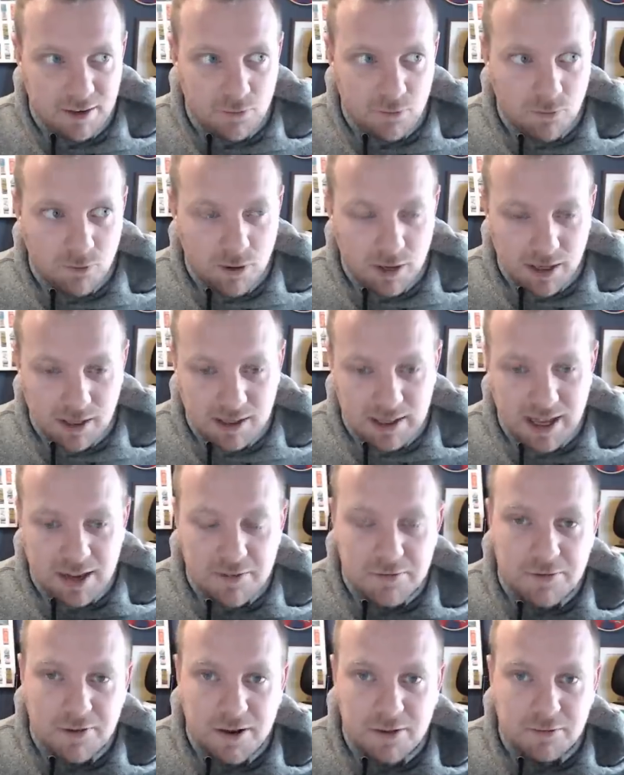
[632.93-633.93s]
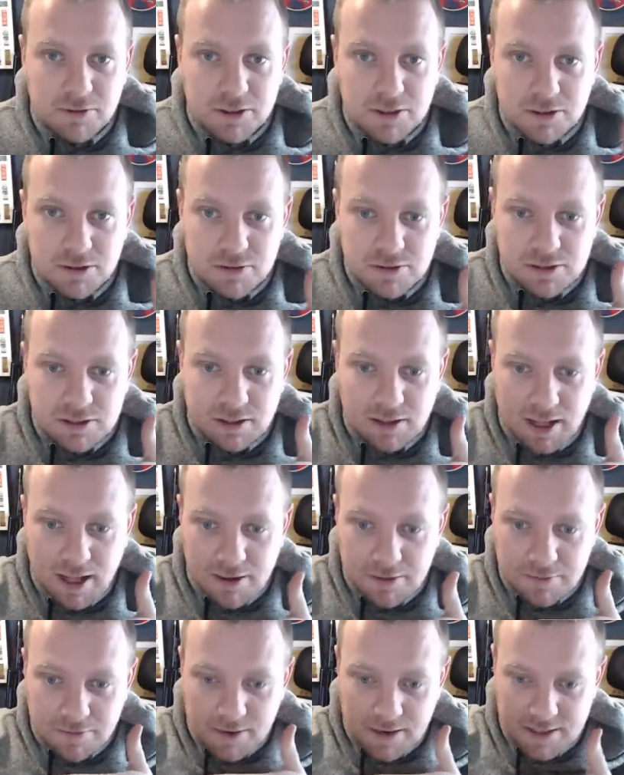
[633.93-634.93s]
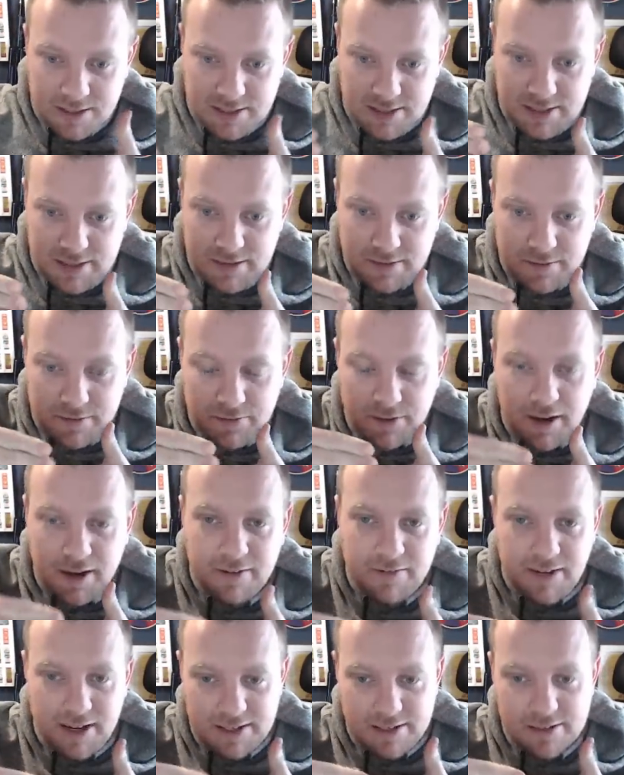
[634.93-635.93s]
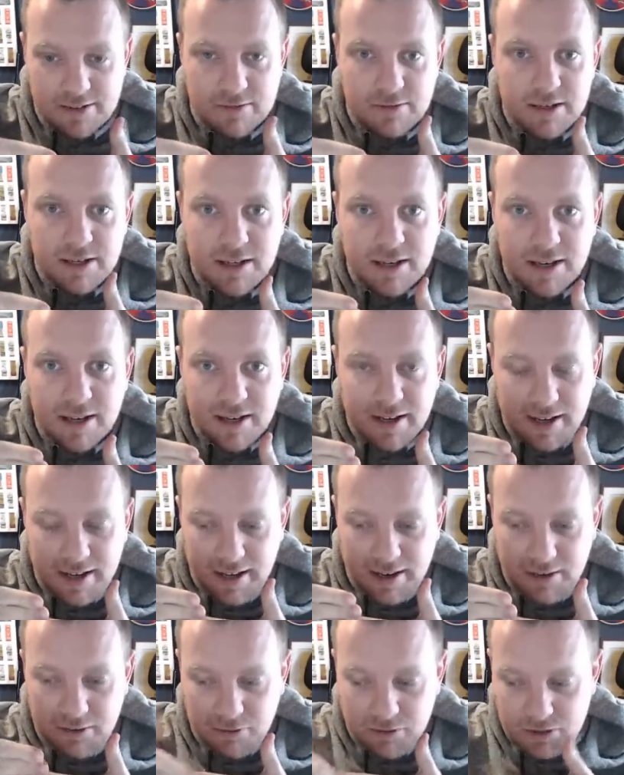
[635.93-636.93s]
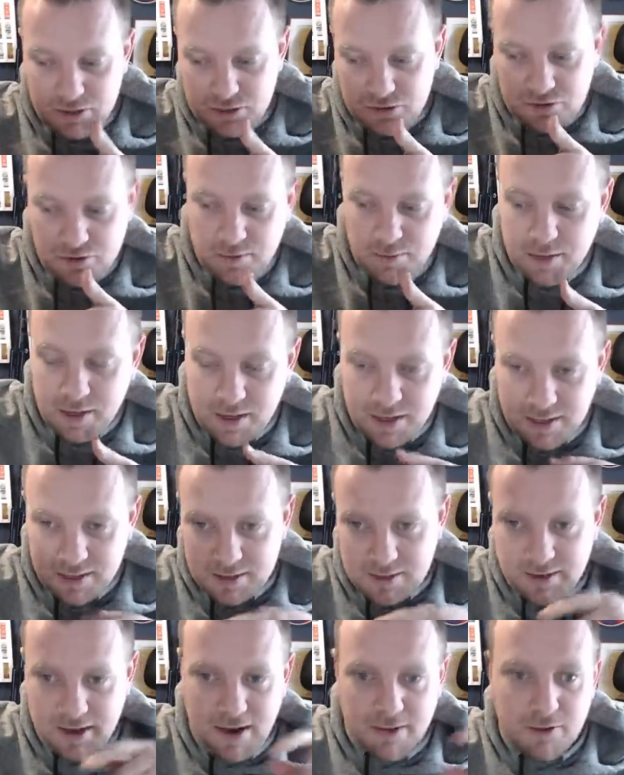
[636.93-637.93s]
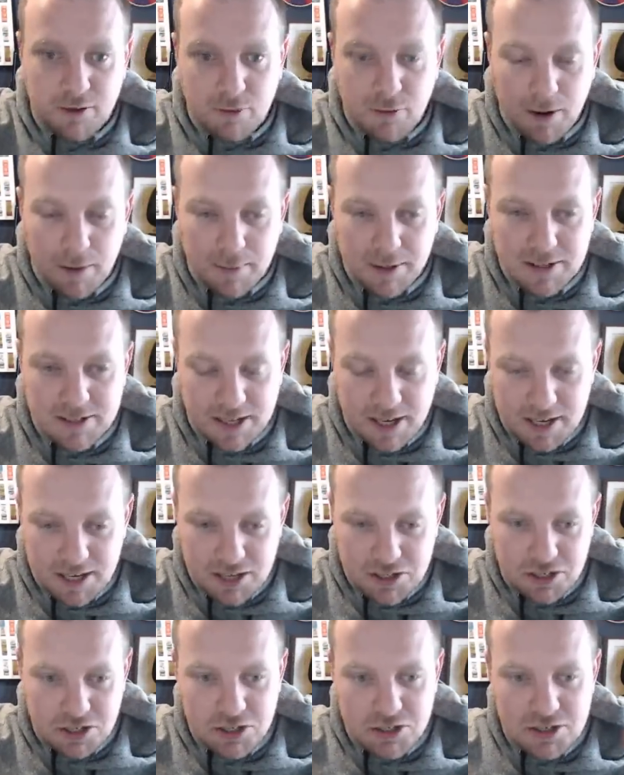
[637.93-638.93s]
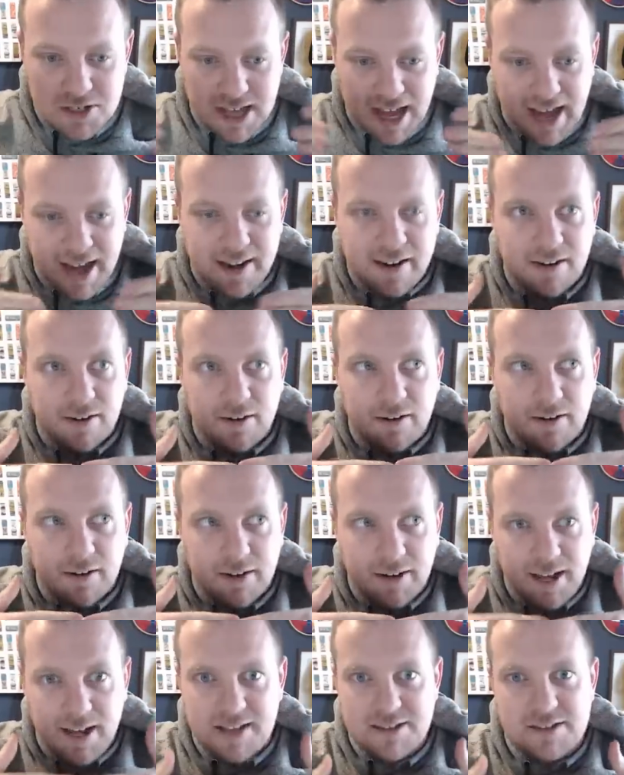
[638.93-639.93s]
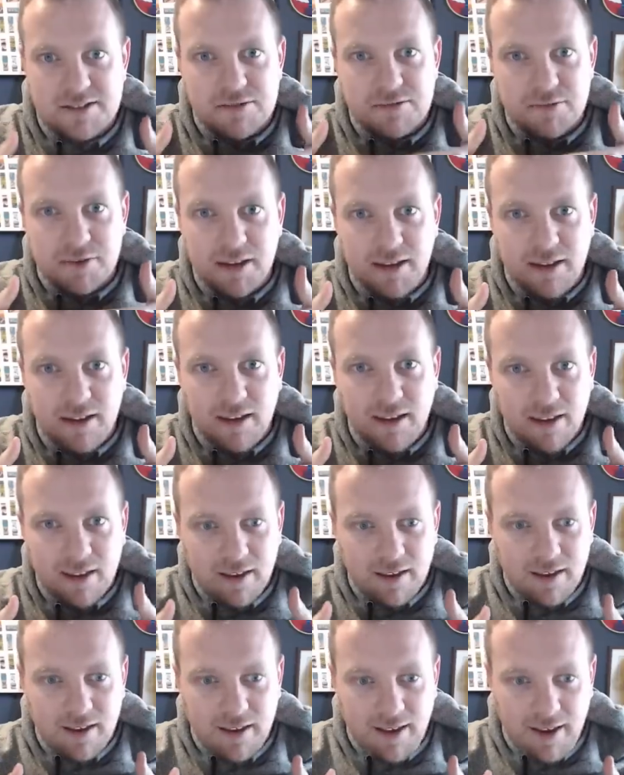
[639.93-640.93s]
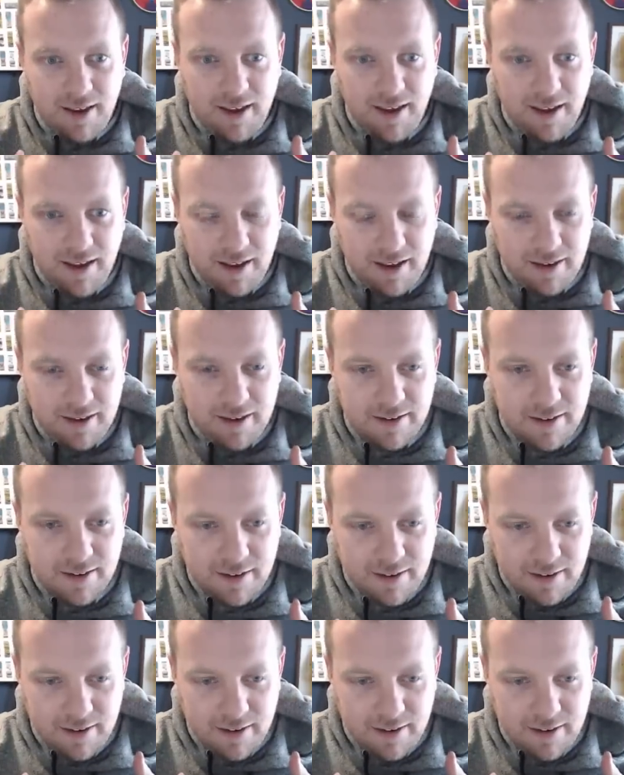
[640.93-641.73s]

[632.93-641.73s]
what CloudFront will do is CloudFront sits in front of S3 and it will distribute it to everywhere. Because I initially just had it on S3 and